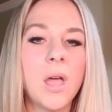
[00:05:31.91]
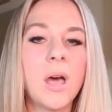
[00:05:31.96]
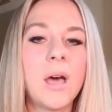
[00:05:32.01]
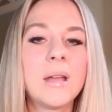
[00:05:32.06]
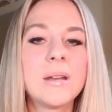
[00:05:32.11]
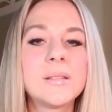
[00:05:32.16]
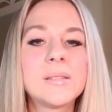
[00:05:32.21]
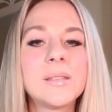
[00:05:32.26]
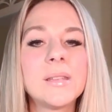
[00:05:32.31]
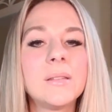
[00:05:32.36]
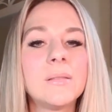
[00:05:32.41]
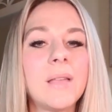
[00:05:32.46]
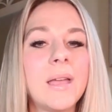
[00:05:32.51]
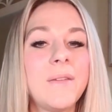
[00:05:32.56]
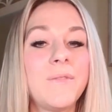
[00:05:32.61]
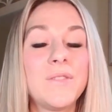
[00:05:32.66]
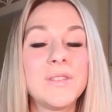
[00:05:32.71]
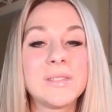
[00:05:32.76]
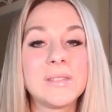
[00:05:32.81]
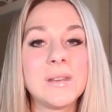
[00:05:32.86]
Honestly,
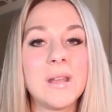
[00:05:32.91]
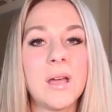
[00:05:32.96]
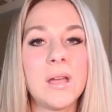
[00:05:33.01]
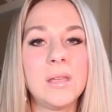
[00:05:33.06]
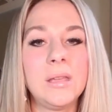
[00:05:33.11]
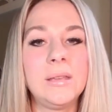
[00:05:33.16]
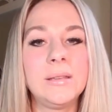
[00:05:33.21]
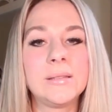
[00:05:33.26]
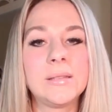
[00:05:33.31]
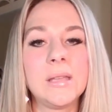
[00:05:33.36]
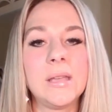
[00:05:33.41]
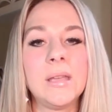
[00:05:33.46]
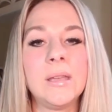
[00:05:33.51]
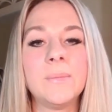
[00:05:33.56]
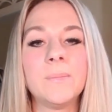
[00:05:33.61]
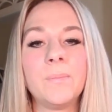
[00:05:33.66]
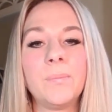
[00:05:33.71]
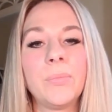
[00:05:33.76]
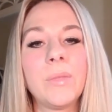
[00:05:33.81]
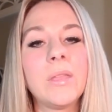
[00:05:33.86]
life is not easy,
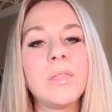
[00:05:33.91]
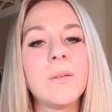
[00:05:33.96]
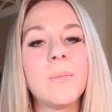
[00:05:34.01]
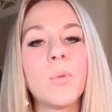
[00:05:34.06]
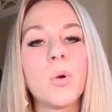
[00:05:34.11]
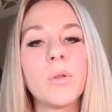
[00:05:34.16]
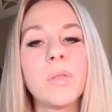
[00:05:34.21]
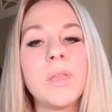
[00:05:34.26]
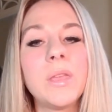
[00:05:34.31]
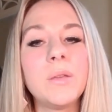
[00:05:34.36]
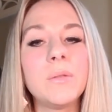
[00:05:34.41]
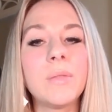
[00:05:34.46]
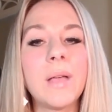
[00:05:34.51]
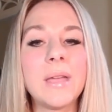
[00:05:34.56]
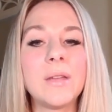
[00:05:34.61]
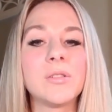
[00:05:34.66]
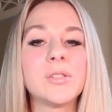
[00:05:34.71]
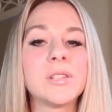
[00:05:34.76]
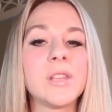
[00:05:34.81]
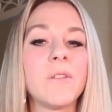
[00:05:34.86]
and the more that you
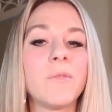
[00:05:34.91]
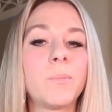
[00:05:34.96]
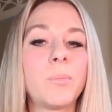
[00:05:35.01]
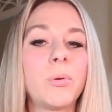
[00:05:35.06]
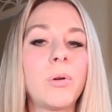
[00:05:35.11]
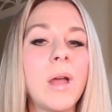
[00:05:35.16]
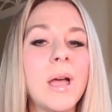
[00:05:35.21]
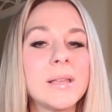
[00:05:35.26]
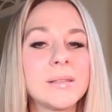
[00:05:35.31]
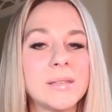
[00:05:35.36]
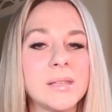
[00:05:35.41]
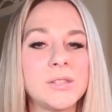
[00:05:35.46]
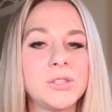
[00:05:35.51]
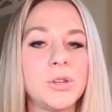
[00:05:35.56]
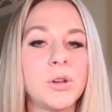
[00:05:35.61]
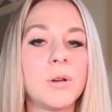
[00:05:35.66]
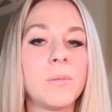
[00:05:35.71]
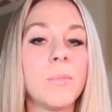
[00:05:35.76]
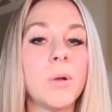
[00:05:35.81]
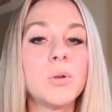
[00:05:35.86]
let yourself process
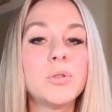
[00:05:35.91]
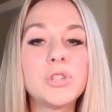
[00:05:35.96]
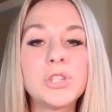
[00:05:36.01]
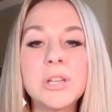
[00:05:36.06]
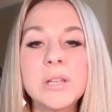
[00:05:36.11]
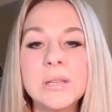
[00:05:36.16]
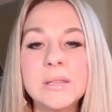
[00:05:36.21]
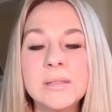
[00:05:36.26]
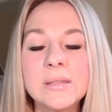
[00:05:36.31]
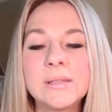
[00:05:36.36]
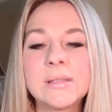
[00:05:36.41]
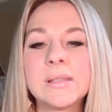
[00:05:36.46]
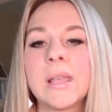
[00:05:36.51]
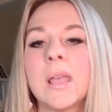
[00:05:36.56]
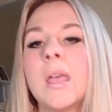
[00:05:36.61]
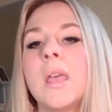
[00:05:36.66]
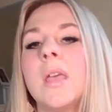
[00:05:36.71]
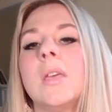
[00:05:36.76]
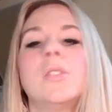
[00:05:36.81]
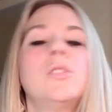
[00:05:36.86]
your emotions,
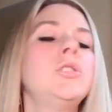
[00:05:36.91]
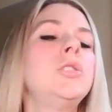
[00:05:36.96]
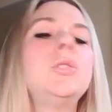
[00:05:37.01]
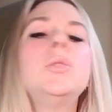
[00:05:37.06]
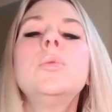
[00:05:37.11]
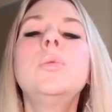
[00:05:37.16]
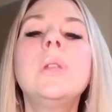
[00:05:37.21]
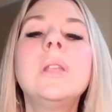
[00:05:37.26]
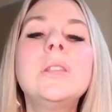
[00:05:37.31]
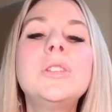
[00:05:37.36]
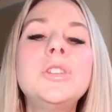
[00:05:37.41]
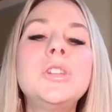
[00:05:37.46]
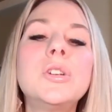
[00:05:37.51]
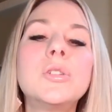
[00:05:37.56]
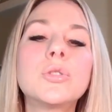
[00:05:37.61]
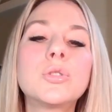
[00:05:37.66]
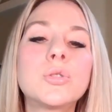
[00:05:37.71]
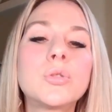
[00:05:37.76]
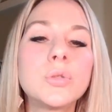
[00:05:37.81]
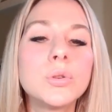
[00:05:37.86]
tune into
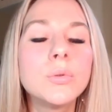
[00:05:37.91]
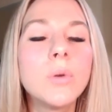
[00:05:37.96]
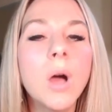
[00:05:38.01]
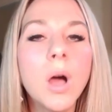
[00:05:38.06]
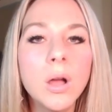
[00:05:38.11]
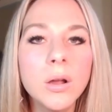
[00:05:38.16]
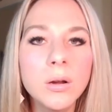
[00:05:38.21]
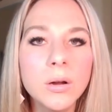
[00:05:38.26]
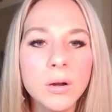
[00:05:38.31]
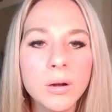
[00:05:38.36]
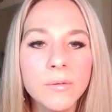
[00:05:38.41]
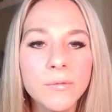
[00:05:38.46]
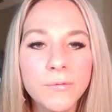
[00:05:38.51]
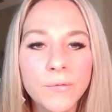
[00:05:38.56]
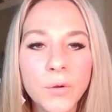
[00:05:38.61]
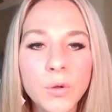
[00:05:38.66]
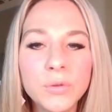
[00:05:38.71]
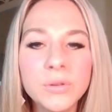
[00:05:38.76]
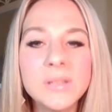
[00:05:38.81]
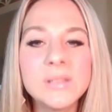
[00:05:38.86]
your true hunger and
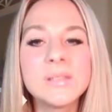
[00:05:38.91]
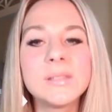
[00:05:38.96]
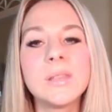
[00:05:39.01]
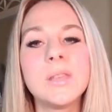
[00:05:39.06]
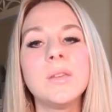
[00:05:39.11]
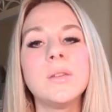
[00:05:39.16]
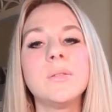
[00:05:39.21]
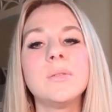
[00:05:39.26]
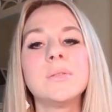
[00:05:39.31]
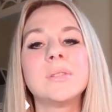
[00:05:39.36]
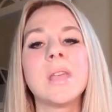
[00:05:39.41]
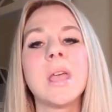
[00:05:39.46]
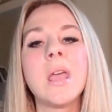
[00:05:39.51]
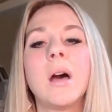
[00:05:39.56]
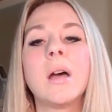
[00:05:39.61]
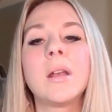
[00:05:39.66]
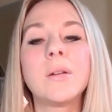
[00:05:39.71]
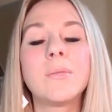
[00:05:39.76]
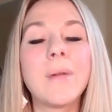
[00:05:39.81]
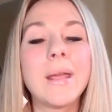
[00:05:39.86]
fullness cues
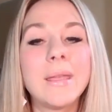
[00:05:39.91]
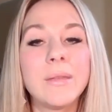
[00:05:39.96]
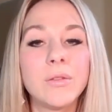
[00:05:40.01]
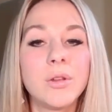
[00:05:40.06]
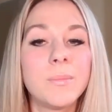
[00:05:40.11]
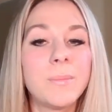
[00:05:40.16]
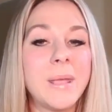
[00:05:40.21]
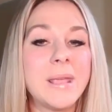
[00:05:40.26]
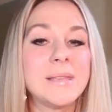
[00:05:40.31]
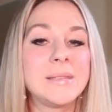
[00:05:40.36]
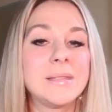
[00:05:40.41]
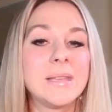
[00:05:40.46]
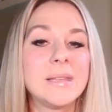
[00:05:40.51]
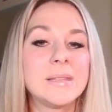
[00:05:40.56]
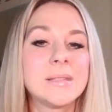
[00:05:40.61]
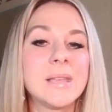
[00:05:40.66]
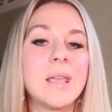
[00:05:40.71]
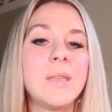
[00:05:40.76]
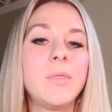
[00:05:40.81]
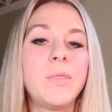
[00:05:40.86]
on a regular
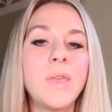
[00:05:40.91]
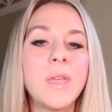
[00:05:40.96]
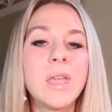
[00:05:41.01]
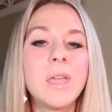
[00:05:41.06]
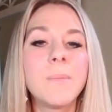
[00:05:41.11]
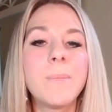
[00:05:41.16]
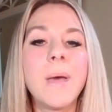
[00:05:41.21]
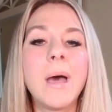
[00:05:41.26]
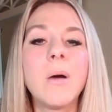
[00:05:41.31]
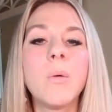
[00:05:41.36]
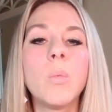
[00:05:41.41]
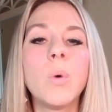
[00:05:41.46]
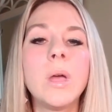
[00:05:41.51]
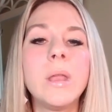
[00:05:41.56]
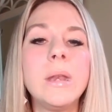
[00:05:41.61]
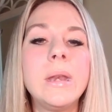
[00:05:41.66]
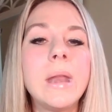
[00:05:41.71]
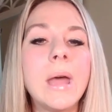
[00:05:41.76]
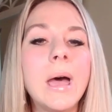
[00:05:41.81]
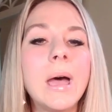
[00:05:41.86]
basis, and think about
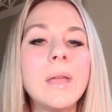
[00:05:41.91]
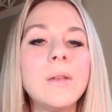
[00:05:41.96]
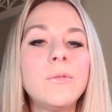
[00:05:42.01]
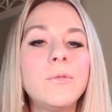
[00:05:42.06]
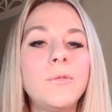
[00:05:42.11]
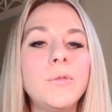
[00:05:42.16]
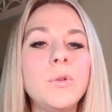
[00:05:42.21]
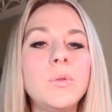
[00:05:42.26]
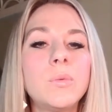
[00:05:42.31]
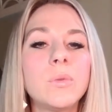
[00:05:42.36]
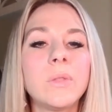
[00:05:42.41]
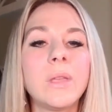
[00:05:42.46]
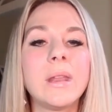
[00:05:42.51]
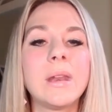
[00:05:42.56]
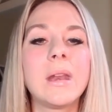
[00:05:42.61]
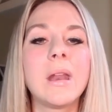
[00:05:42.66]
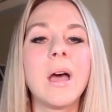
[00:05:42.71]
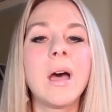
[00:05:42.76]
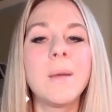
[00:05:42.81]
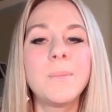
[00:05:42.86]
what non-food
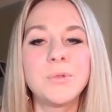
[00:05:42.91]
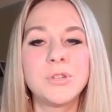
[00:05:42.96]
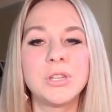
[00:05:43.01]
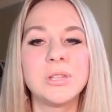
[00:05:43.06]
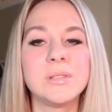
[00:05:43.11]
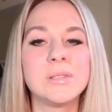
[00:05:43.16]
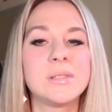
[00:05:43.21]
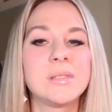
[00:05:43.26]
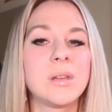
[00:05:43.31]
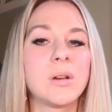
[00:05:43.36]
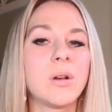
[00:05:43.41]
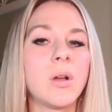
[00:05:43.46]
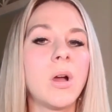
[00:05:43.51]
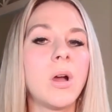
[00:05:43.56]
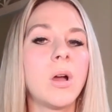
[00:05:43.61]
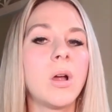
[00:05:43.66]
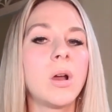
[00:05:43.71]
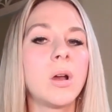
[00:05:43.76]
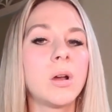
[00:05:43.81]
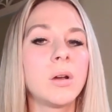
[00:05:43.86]
related options there
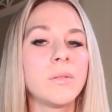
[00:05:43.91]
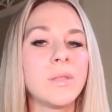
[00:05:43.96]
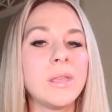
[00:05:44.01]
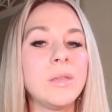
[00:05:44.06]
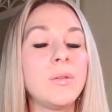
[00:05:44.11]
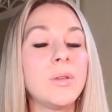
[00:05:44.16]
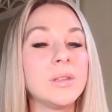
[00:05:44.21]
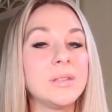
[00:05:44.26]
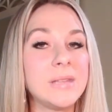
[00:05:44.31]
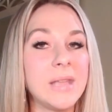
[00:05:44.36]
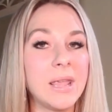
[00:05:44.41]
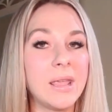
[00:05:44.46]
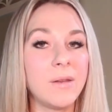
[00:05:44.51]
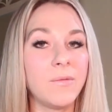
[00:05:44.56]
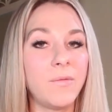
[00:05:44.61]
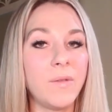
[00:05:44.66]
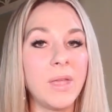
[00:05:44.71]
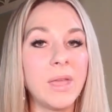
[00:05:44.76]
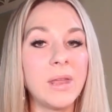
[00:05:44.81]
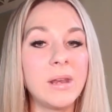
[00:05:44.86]
are that you can take
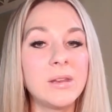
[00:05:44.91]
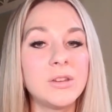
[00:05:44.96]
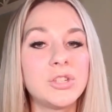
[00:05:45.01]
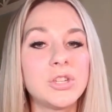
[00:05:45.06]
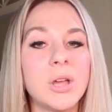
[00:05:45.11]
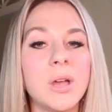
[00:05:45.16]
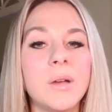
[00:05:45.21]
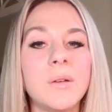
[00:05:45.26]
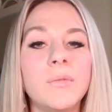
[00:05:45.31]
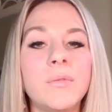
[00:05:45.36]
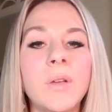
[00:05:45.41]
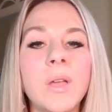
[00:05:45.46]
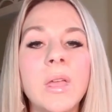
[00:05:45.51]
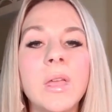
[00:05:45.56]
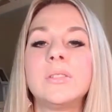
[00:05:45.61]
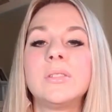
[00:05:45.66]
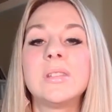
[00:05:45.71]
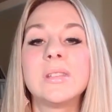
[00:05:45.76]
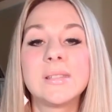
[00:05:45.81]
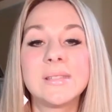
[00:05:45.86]
advantage of
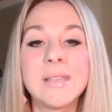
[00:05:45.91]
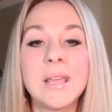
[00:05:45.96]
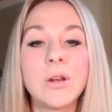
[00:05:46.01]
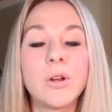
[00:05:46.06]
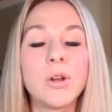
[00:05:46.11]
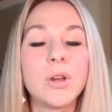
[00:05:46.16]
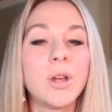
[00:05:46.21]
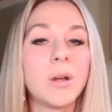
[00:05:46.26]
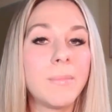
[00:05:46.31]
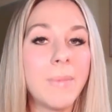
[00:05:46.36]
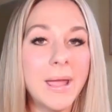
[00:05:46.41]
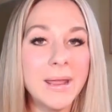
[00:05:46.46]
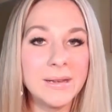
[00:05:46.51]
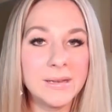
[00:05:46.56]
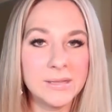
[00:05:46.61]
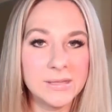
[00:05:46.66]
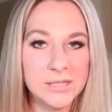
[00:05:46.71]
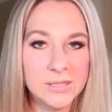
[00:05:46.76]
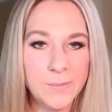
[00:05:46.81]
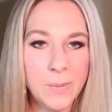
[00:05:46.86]
to center your mind
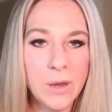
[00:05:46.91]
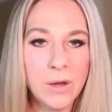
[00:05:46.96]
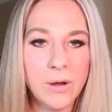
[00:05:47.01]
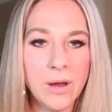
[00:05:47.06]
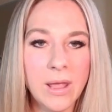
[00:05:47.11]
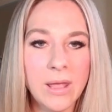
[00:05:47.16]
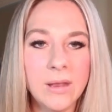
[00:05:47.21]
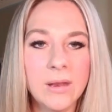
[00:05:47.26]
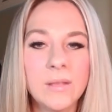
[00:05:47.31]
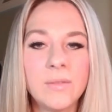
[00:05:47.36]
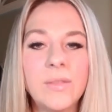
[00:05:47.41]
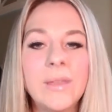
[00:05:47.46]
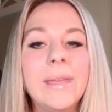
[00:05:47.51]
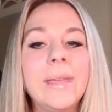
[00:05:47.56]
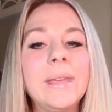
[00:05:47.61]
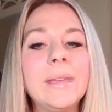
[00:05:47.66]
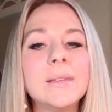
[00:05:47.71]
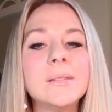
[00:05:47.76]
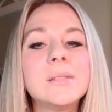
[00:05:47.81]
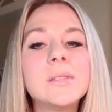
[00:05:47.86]
and spirit, the
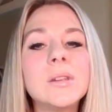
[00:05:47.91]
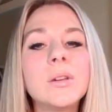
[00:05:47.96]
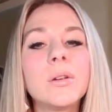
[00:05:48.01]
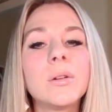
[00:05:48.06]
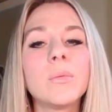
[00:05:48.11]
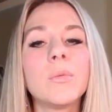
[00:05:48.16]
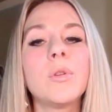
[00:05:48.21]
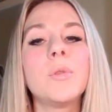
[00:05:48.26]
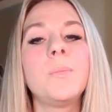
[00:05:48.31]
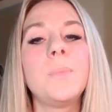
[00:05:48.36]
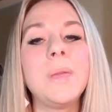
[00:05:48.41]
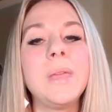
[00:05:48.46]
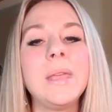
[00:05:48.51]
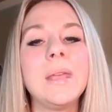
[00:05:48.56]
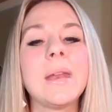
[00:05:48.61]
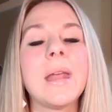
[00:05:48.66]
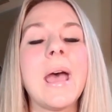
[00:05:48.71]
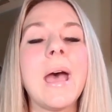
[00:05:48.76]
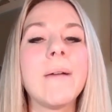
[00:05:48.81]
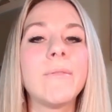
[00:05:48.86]
easier it will be
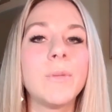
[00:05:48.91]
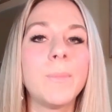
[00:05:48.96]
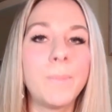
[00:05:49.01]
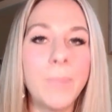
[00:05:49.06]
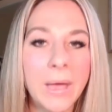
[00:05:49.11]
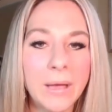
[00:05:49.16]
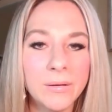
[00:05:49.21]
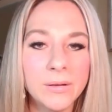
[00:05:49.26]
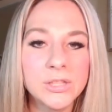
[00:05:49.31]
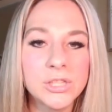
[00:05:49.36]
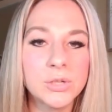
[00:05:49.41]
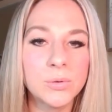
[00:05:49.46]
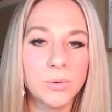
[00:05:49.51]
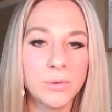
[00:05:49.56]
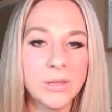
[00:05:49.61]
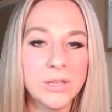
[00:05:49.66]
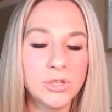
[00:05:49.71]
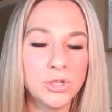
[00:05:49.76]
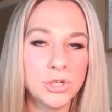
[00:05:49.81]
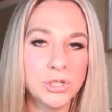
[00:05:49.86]
to have a balanced
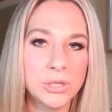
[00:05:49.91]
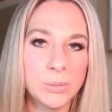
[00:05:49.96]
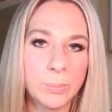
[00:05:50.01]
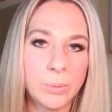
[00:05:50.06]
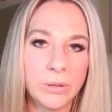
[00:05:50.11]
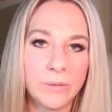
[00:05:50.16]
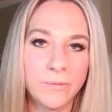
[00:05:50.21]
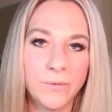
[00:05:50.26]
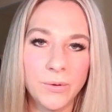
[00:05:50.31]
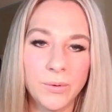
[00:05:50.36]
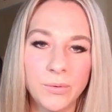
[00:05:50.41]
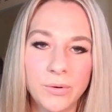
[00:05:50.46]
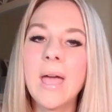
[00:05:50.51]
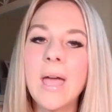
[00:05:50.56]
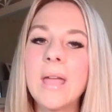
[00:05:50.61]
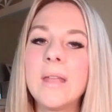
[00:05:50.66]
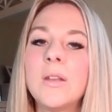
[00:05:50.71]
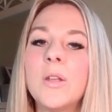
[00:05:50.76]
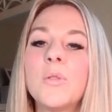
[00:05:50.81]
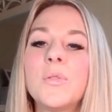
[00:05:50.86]
relationship with food.
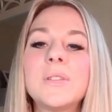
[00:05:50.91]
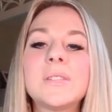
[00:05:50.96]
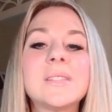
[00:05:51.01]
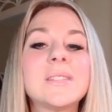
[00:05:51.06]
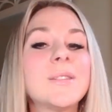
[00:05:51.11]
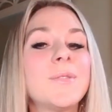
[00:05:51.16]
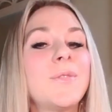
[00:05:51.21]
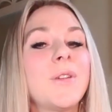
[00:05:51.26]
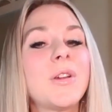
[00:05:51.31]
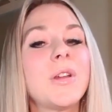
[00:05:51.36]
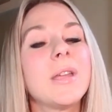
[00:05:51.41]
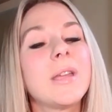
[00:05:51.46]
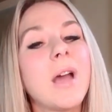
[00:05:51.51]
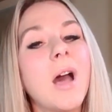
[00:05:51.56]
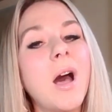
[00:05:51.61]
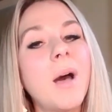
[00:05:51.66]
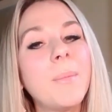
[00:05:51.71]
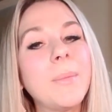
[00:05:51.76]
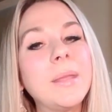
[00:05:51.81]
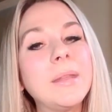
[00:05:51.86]
I know this is a very
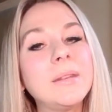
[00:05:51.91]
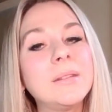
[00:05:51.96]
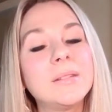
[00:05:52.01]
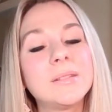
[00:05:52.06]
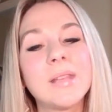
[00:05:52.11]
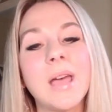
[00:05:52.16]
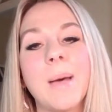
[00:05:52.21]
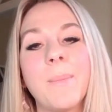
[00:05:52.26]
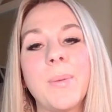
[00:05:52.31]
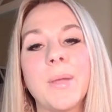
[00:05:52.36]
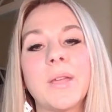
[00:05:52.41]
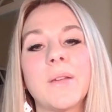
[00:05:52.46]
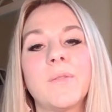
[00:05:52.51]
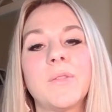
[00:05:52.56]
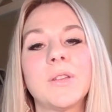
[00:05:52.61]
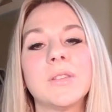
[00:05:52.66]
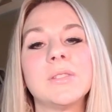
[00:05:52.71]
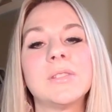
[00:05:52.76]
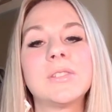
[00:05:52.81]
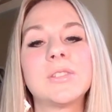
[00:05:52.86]
common topic
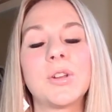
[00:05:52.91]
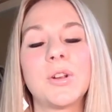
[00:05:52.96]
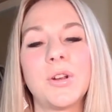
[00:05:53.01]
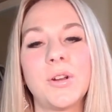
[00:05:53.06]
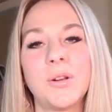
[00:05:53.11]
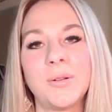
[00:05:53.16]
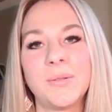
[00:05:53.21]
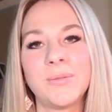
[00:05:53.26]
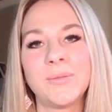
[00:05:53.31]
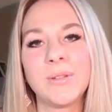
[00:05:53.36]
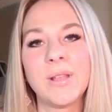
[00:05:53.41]
of concern.